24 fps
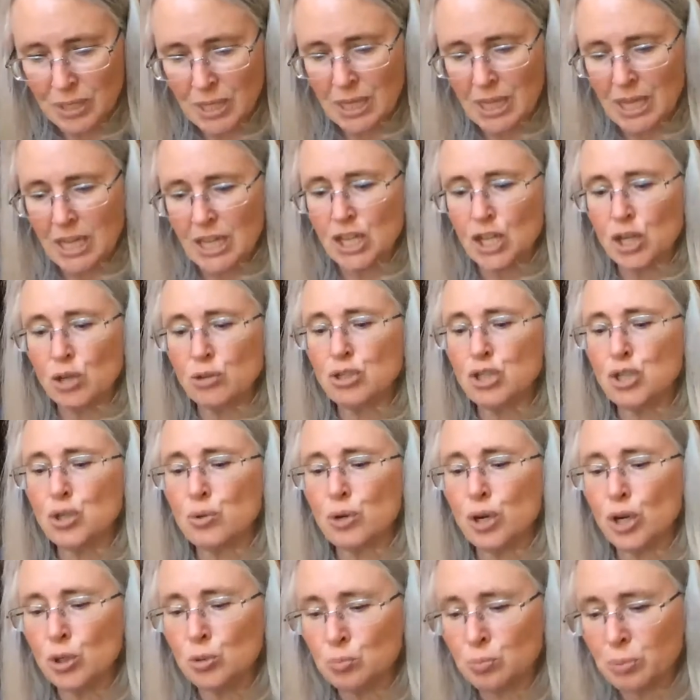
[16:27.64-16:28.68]
and go to your
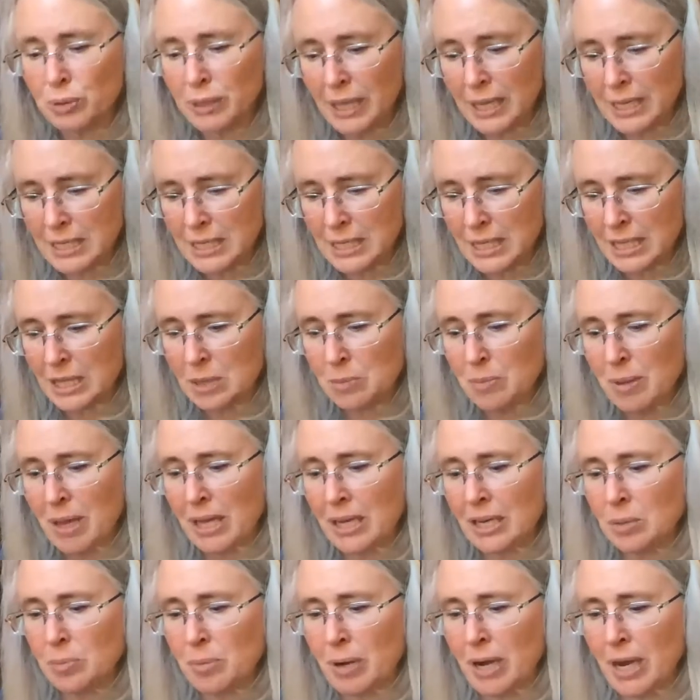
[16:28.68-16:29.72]
own place like the man
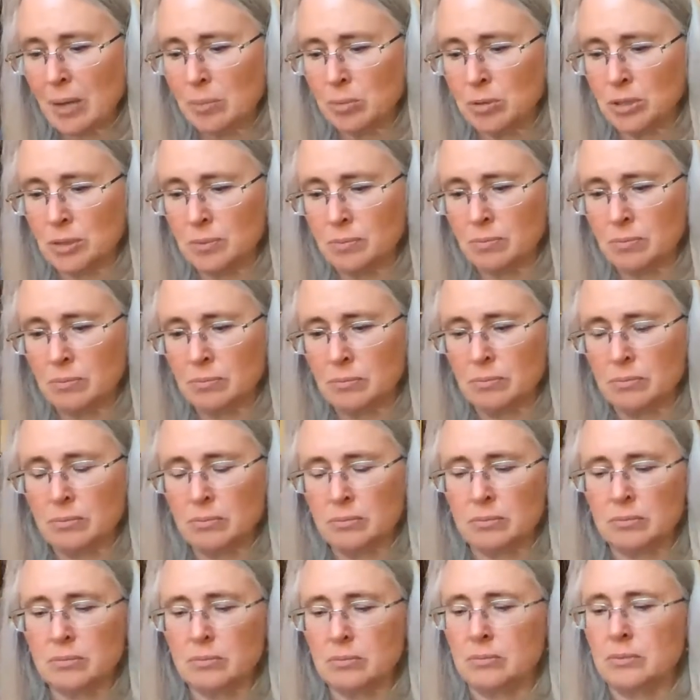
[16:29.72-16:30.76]
in the Bible.
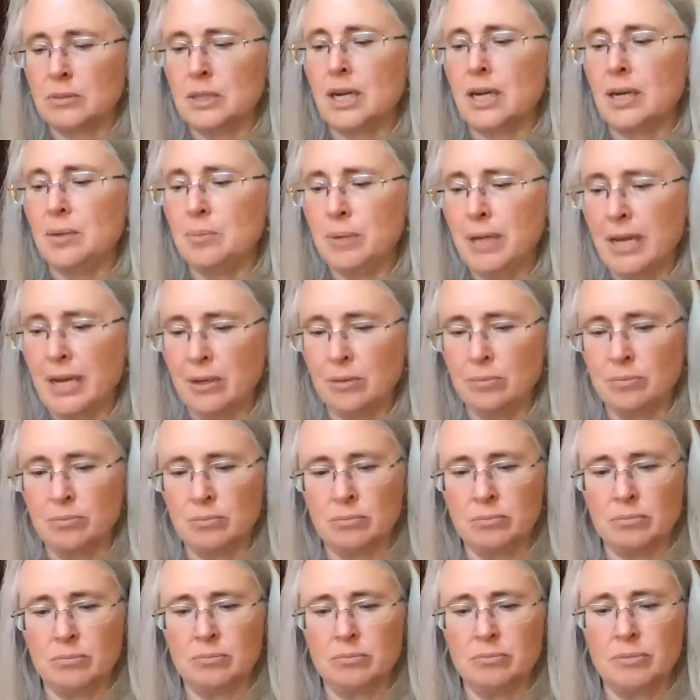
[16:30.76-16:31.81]
Come now.
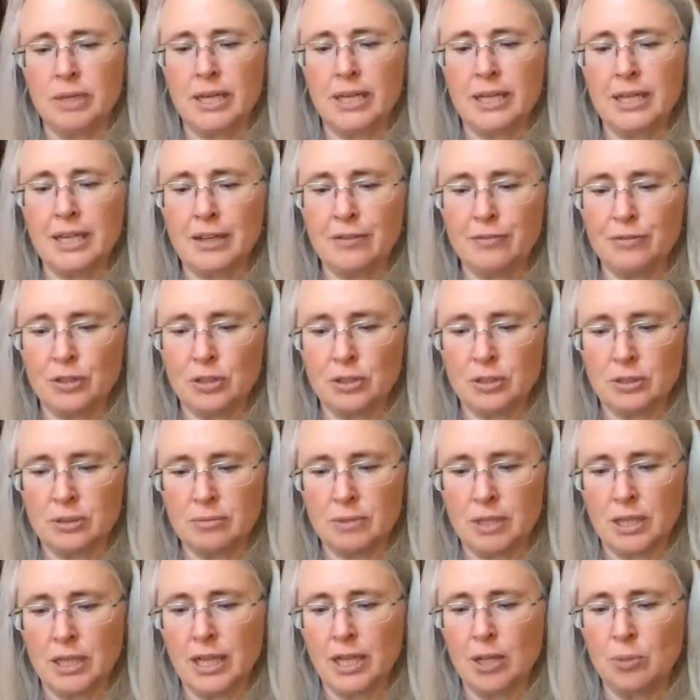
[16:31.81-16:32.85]
Make an effort.
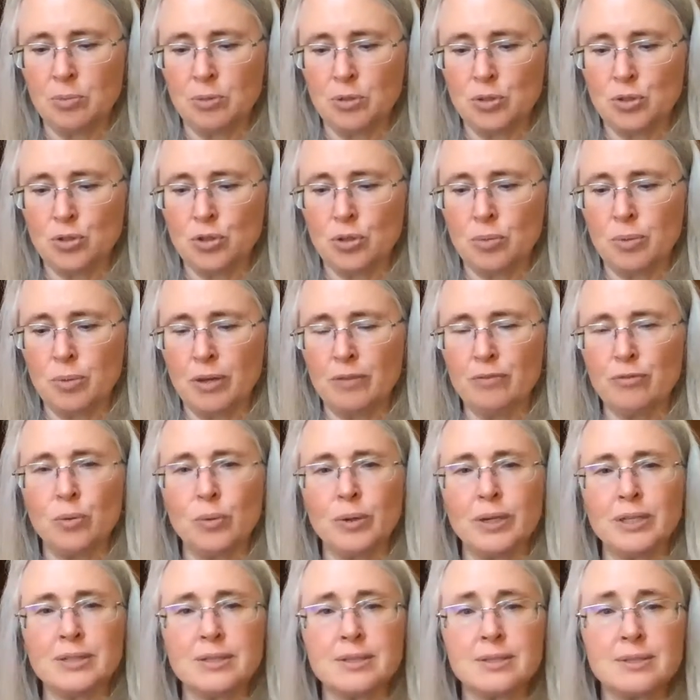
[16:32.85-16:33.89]
I'll help you to your bed for
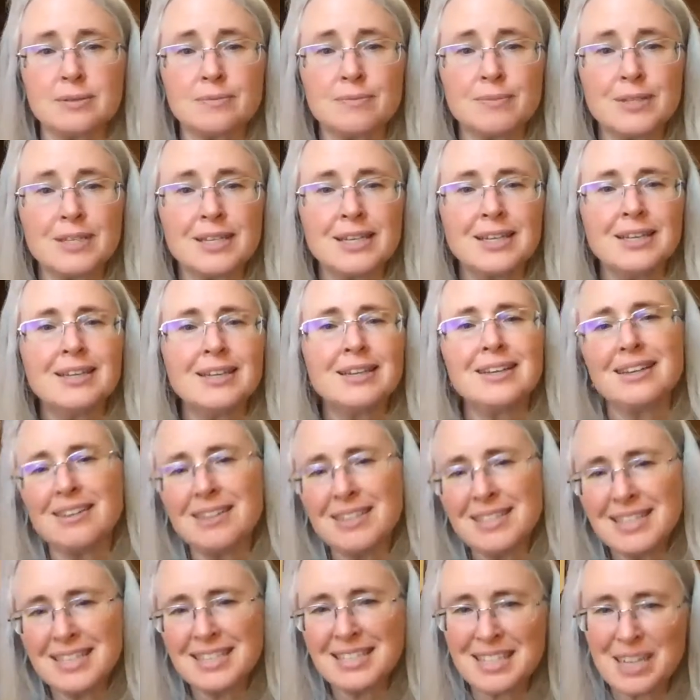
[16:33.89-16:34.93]
once." Now he
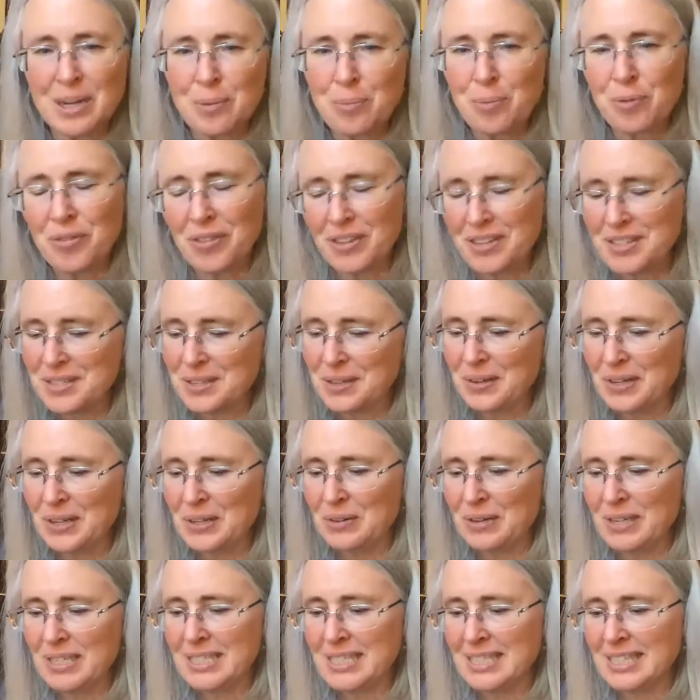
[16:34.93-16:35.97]
says a couple things that are
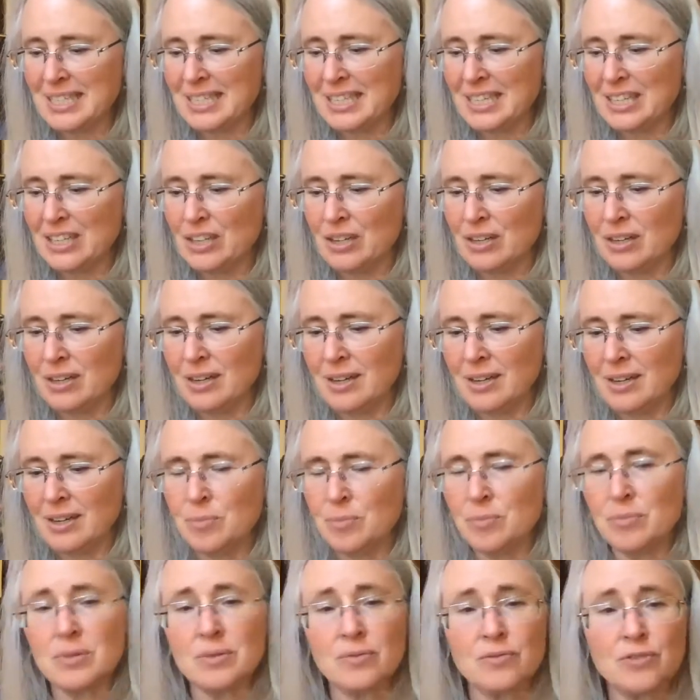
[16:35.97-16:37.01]
interesting in here.
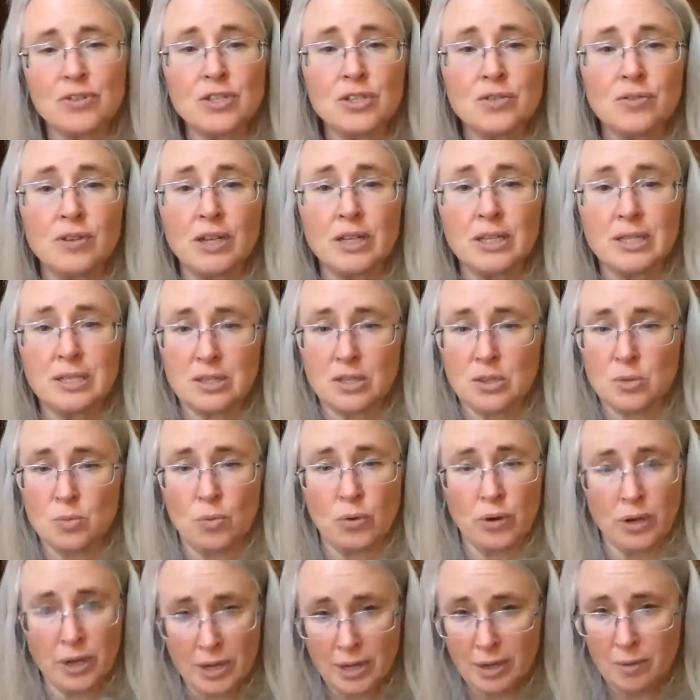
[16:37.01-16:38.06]
First of all, he's just
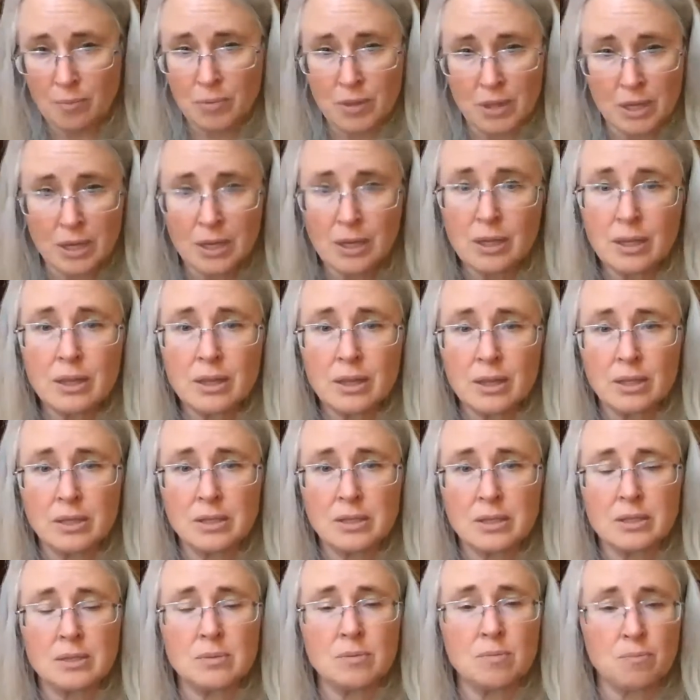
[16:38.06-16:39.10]
warning him that
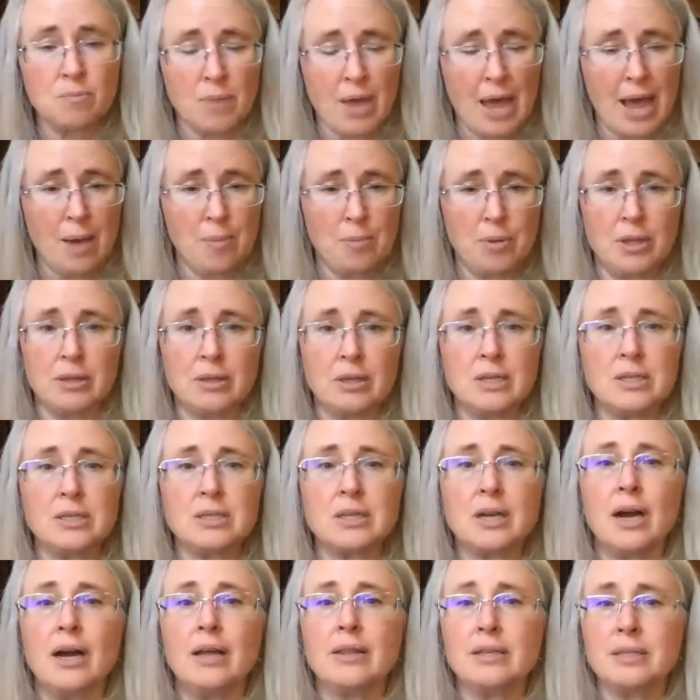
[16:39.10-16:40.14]
this habit that he's
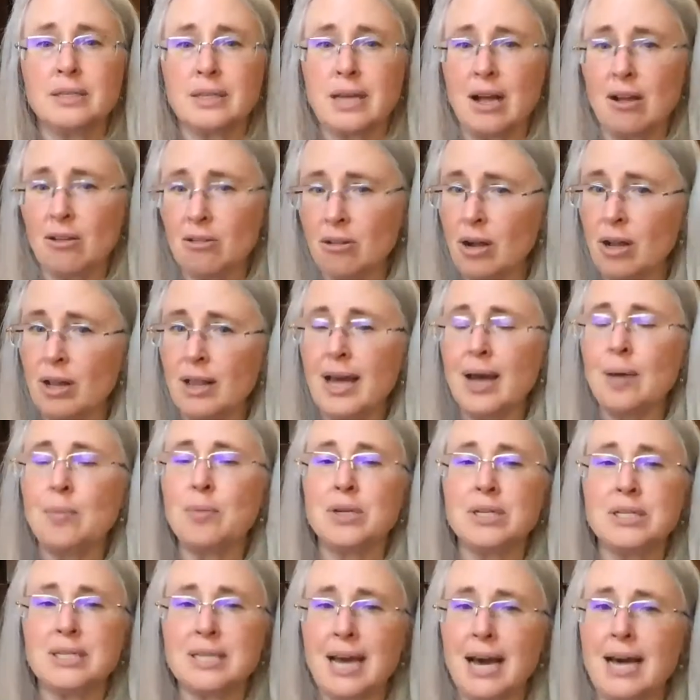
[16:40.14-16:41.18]
got, this alcohol
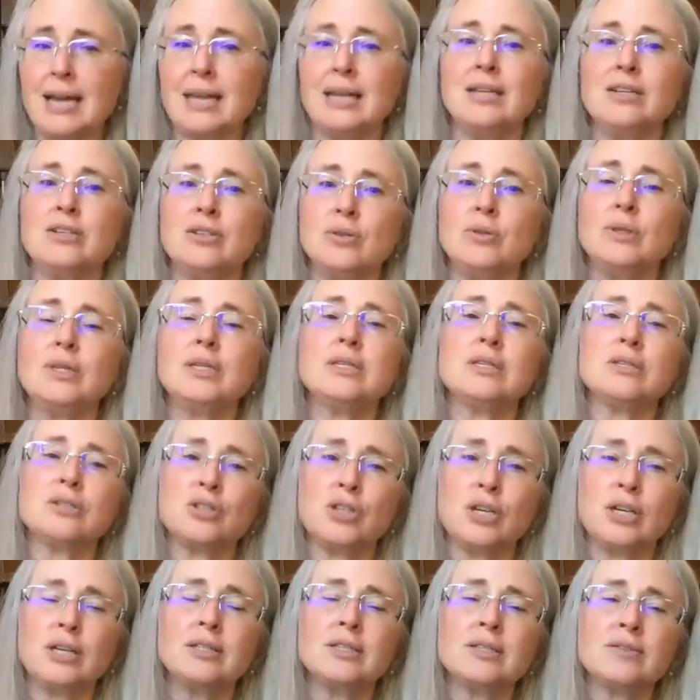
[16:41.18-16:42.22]
habit, is adding to his
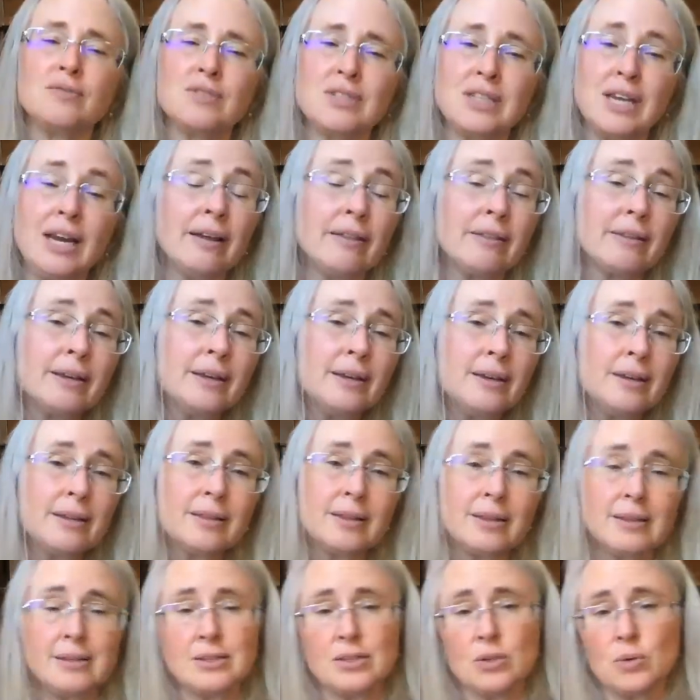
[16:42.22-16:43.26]
chance of death,
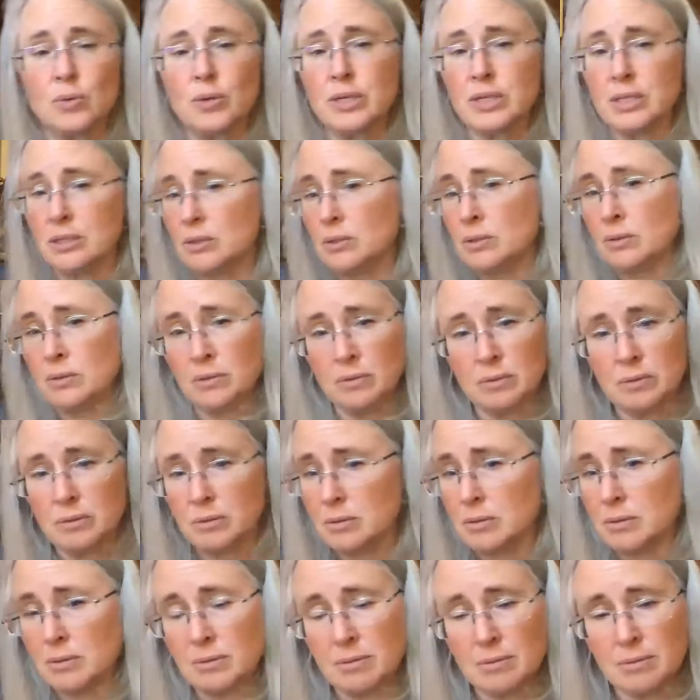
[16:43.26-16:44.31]
that he's going to
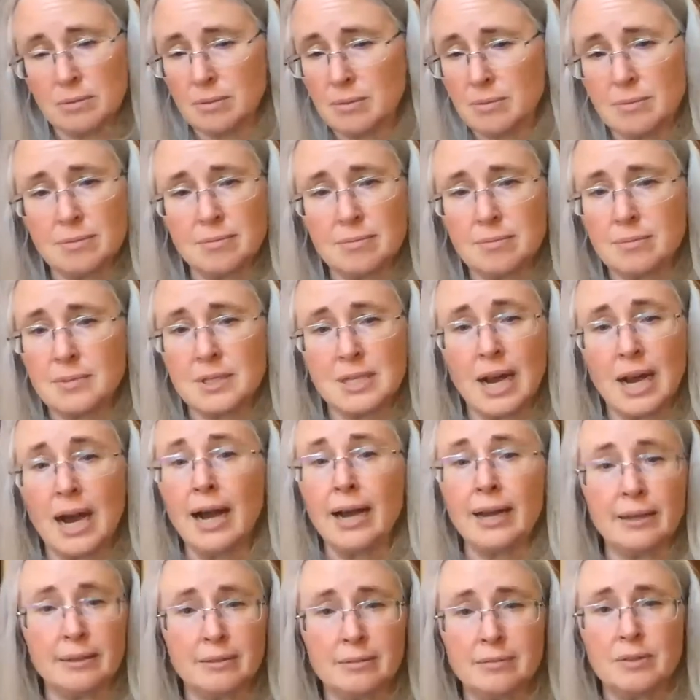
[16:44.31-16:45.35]

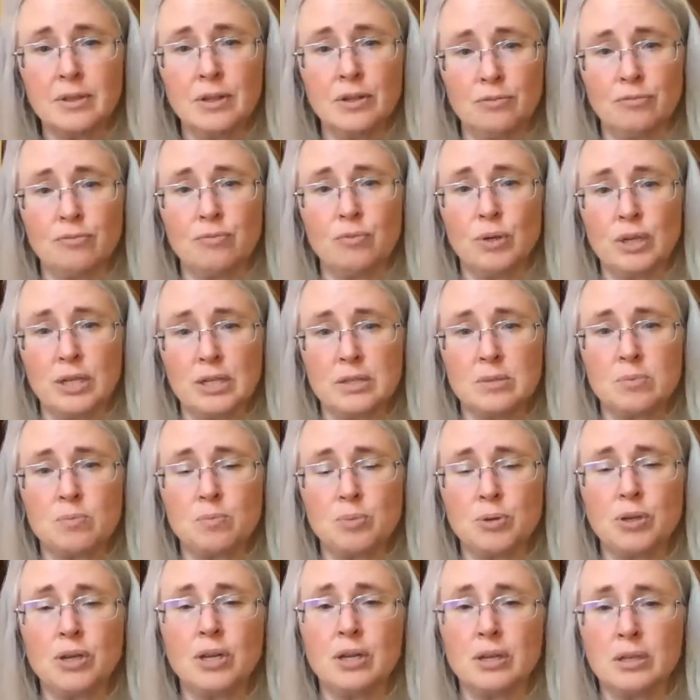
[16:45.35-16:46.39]
die of what he's
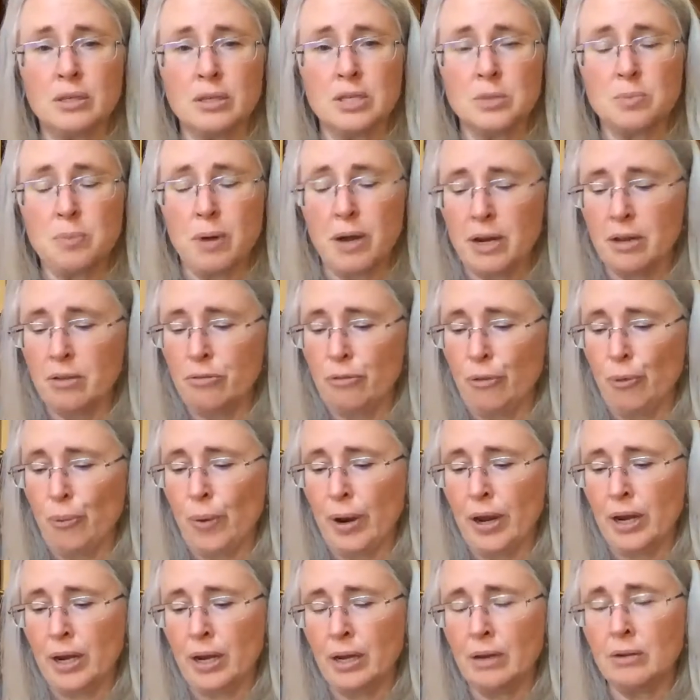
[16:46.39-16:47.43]
putting his body through
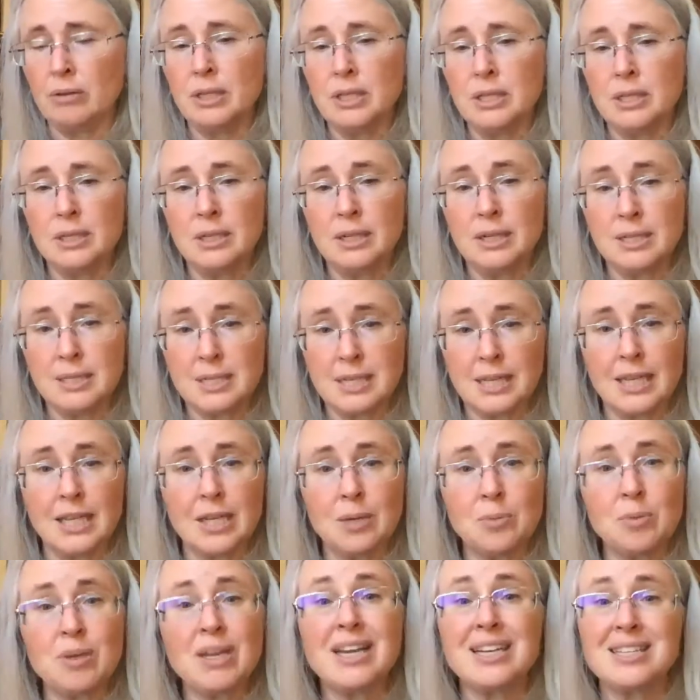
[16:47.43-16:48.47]
right now. And he's telling
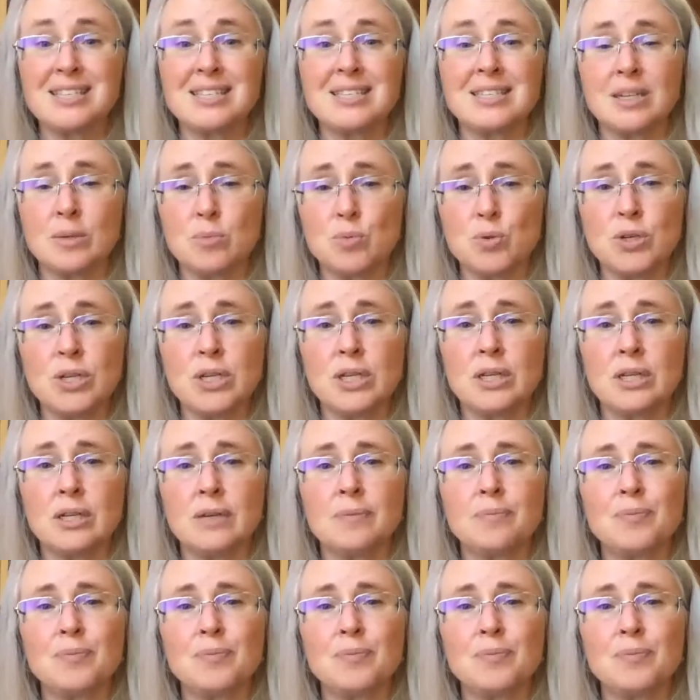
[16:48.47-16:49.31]
him he has to stop drinking.